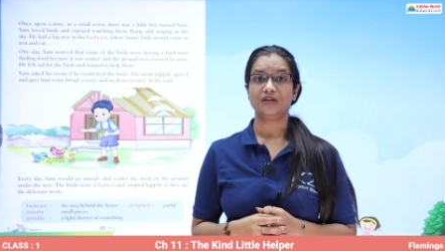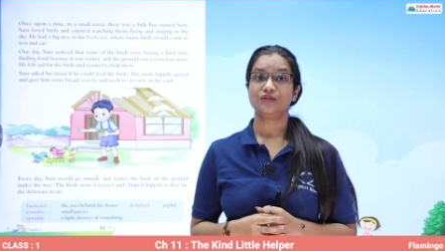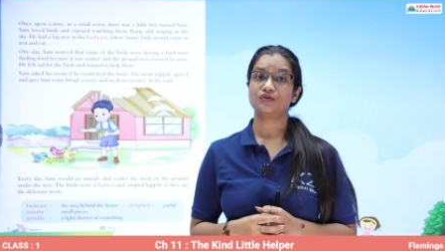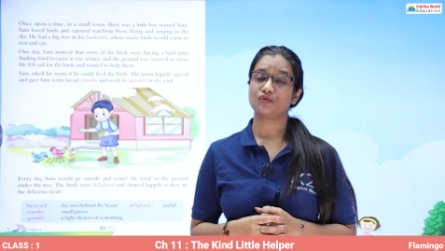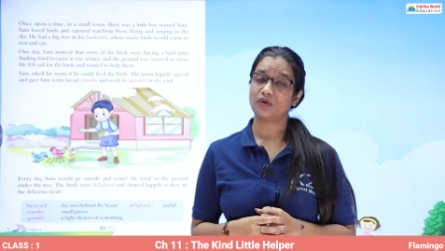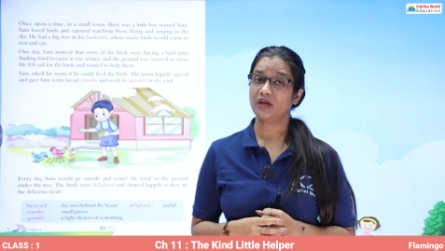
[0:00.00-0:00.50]

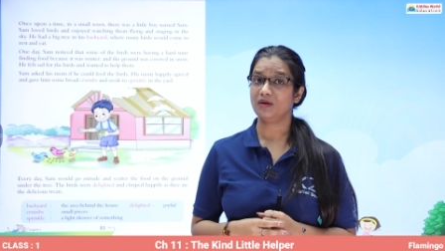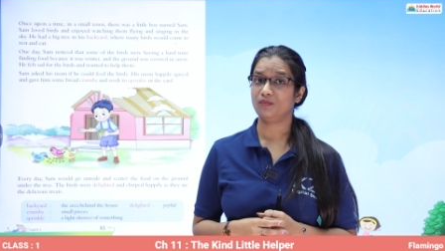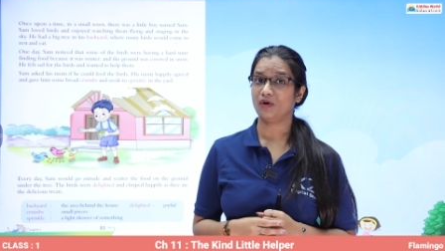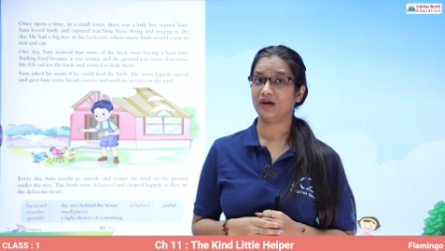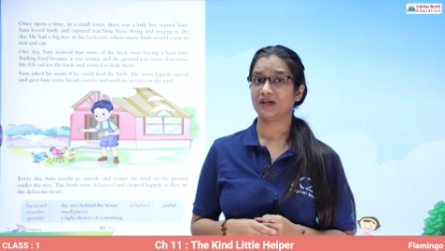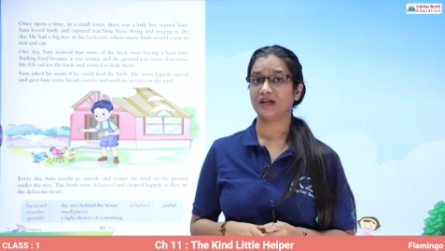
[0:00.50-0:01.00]
So he
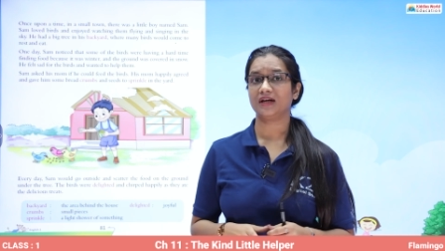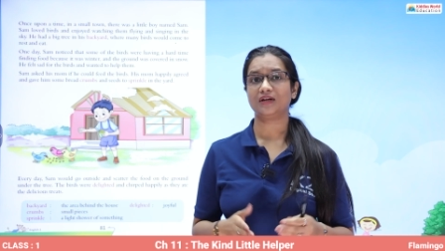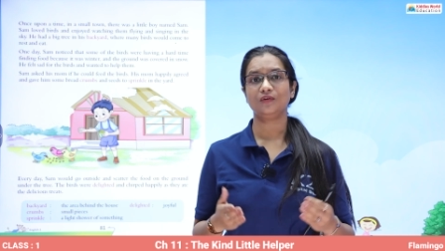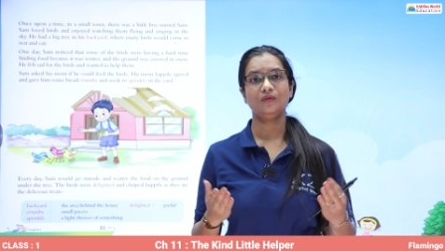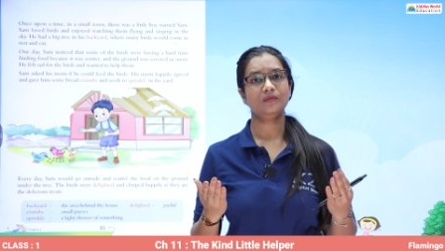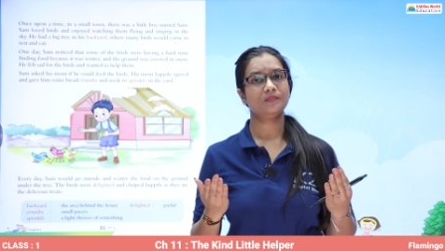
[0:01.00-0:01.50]
wanted
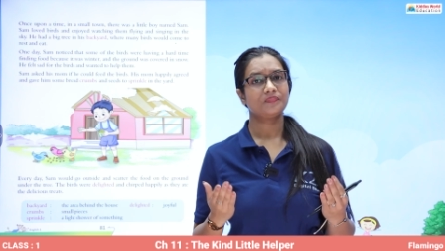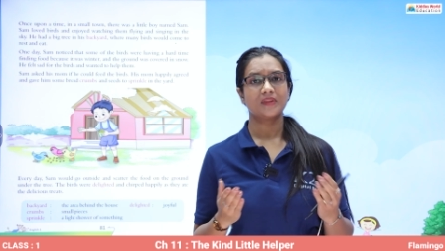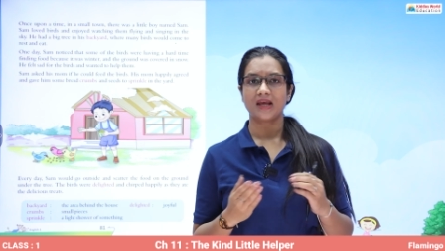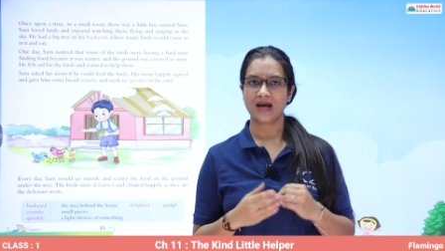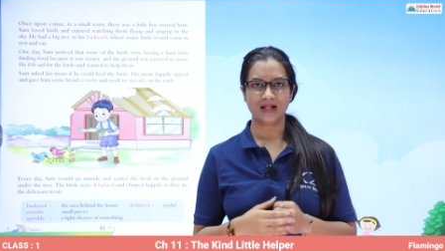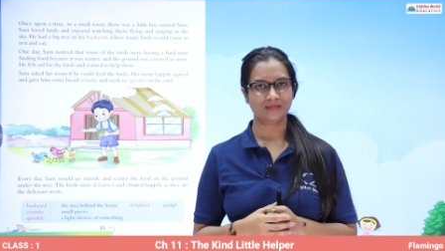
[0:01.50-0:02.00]
to
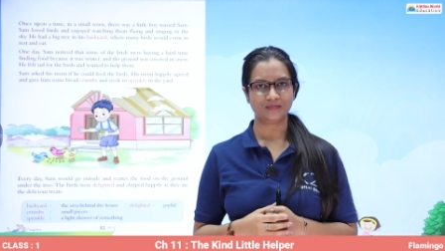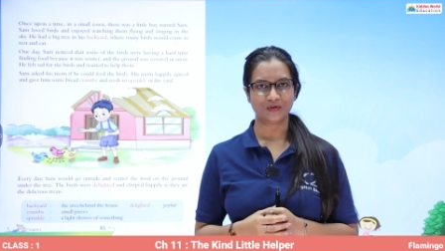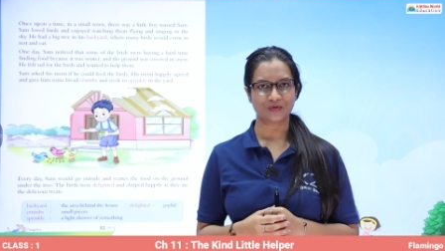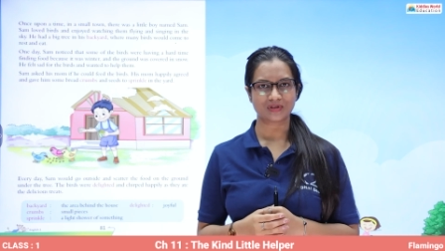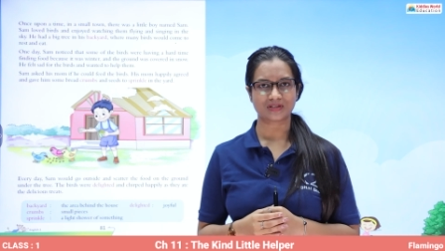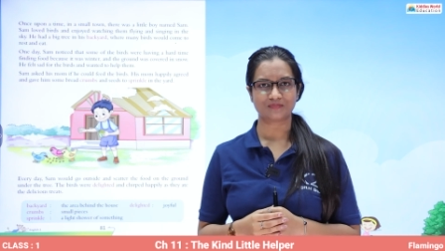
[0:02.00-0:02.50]
help
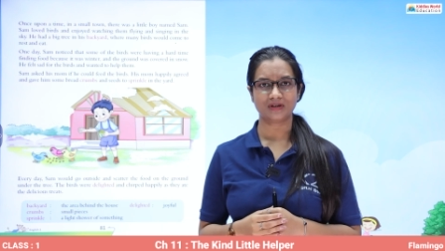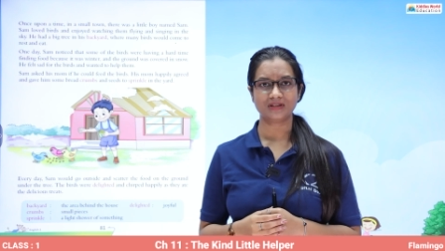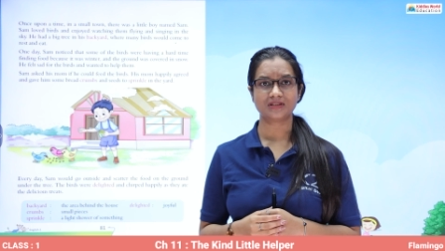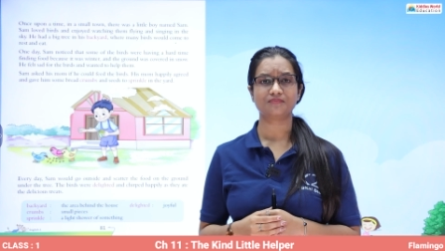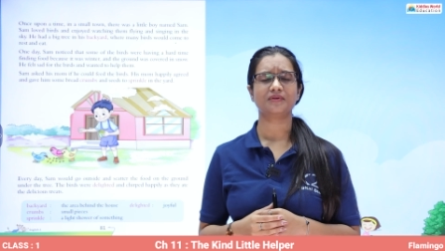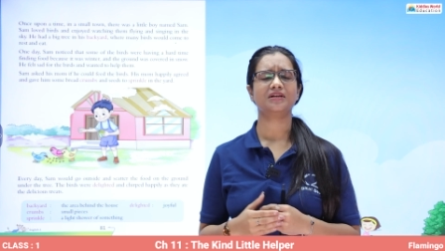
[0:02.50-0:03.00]
those
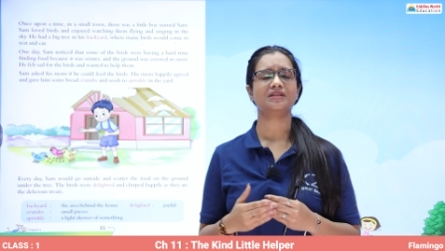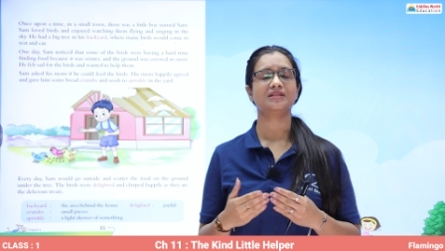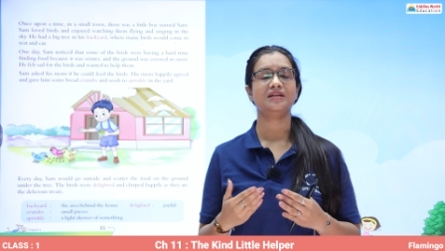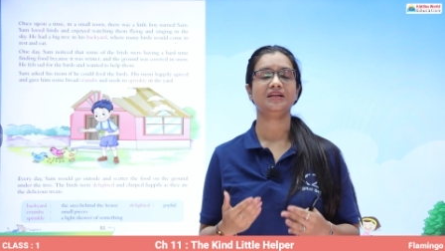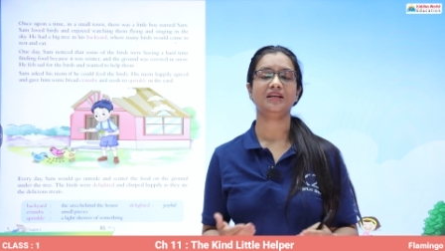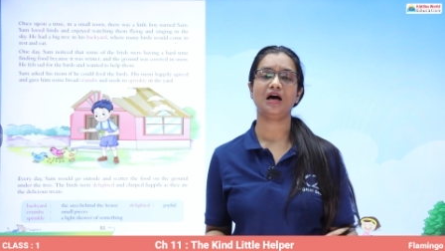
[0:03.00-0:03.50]
birds because
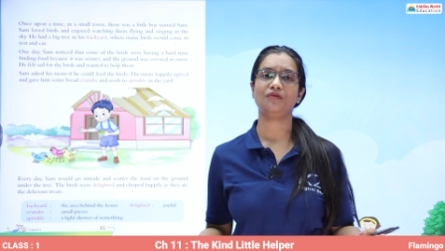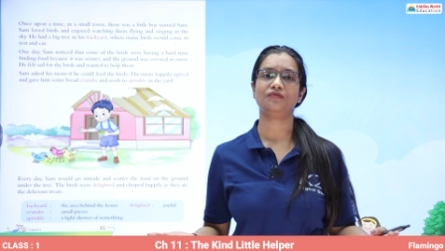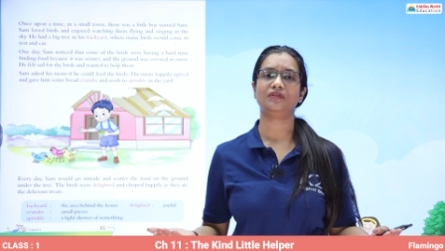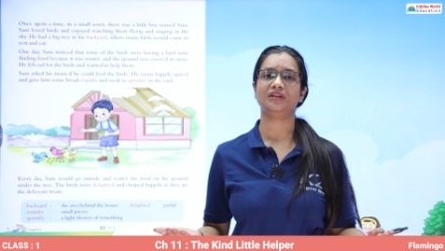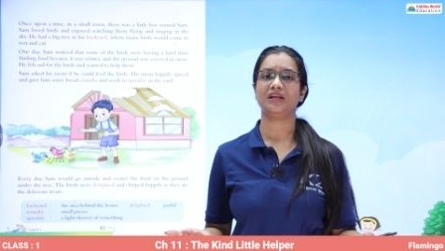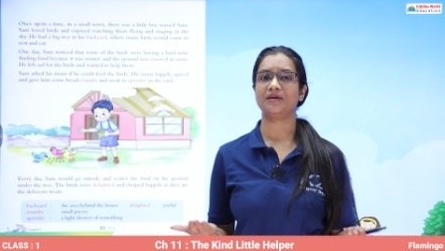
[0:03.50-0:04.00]
he
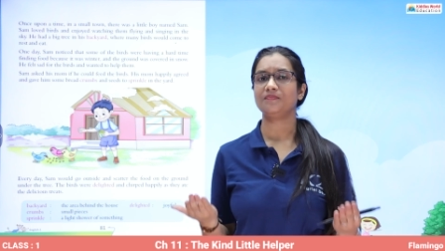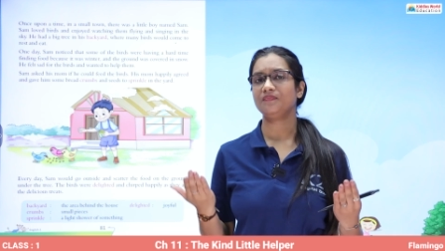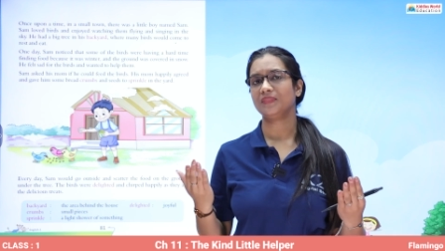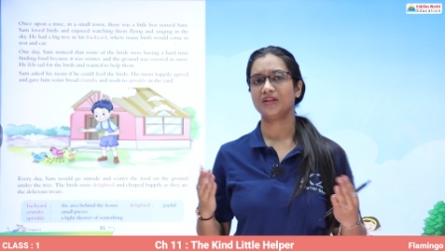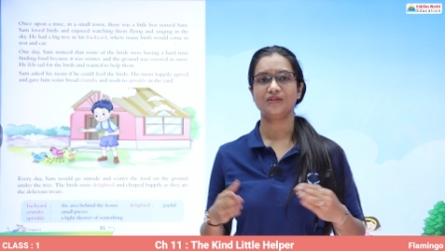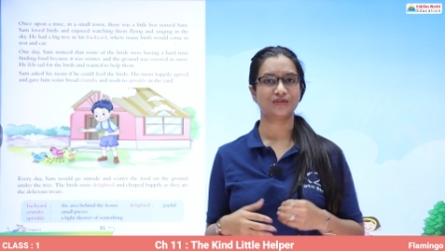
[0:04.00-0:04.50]
loved them
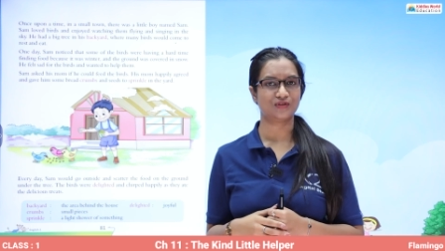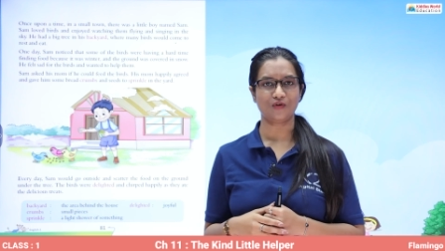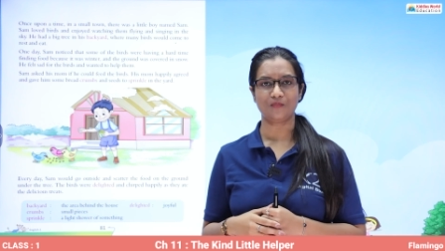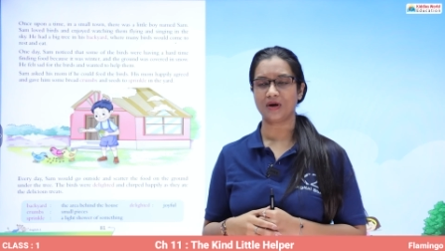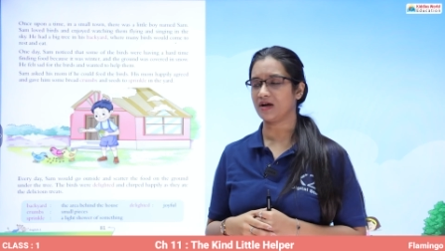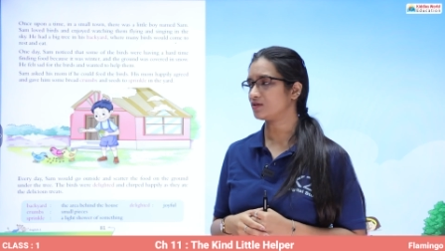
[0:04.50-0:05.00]

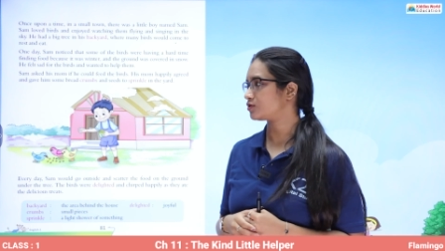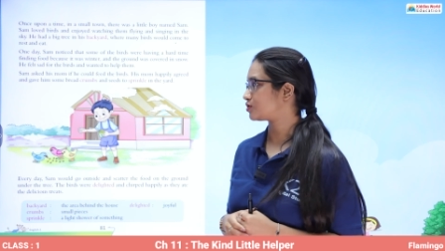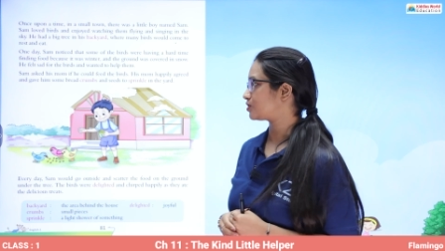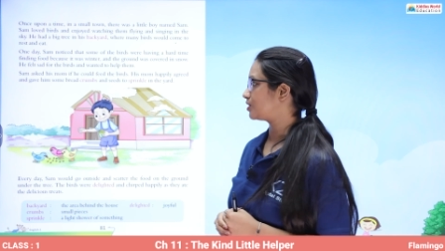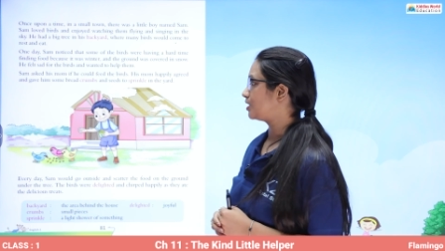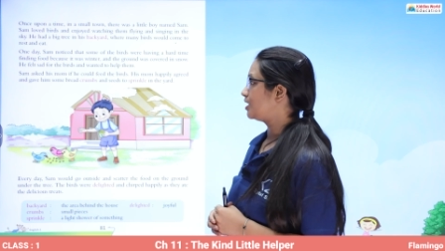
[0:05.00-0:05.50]
so much.